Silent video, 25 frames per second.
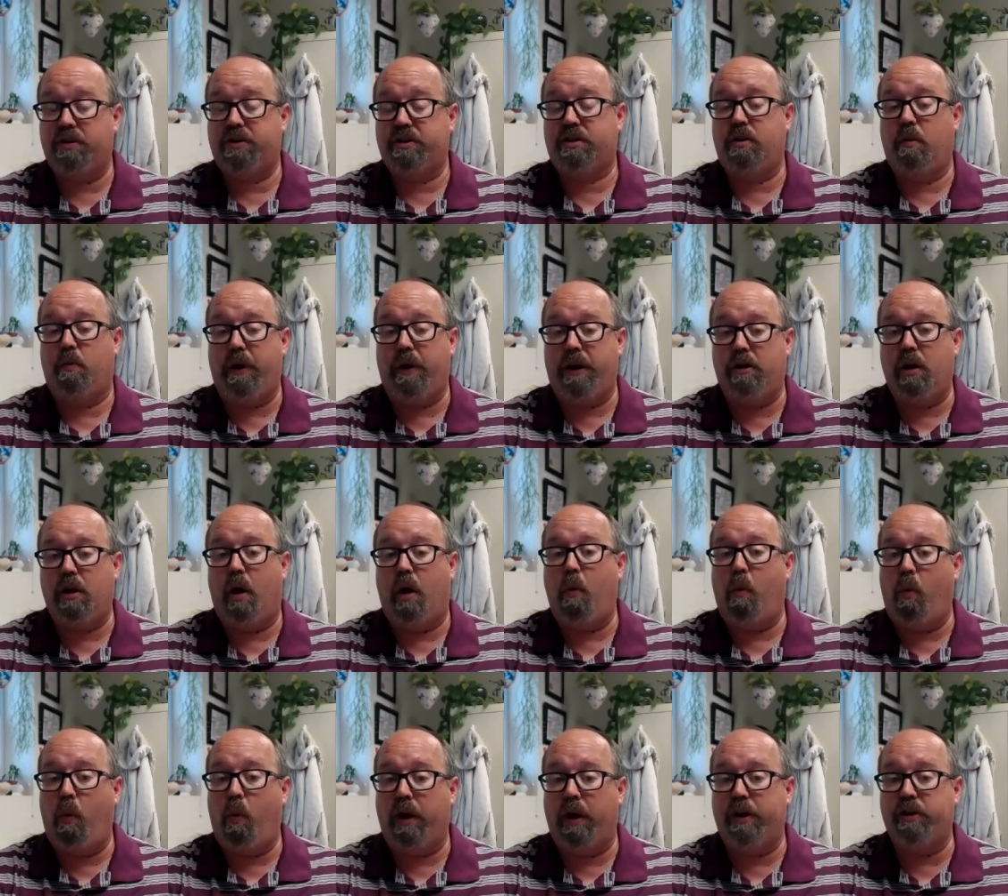So we
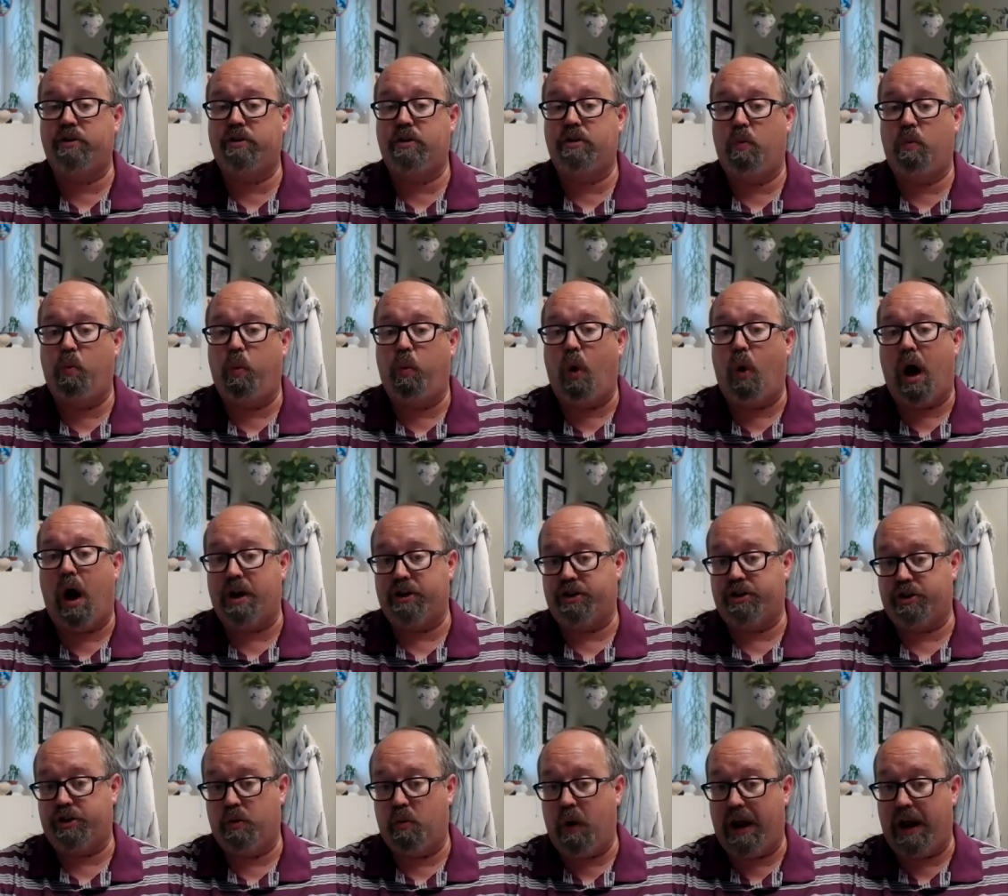don't want to
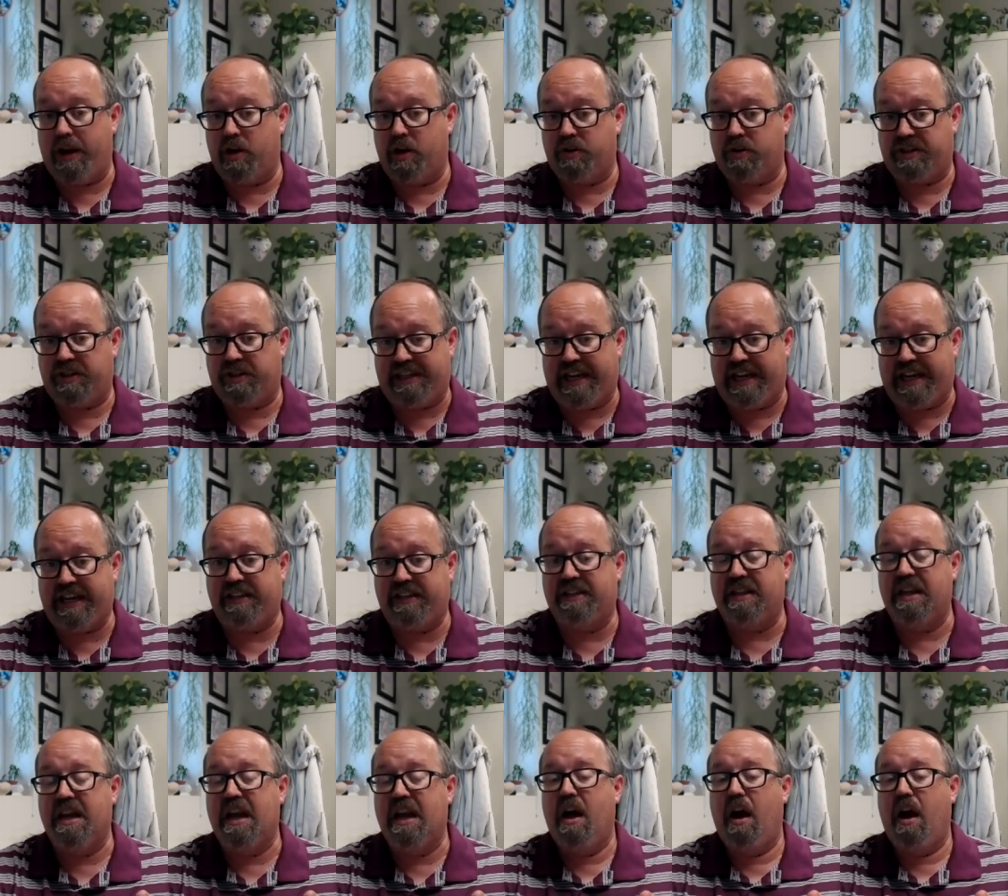wash away your seeds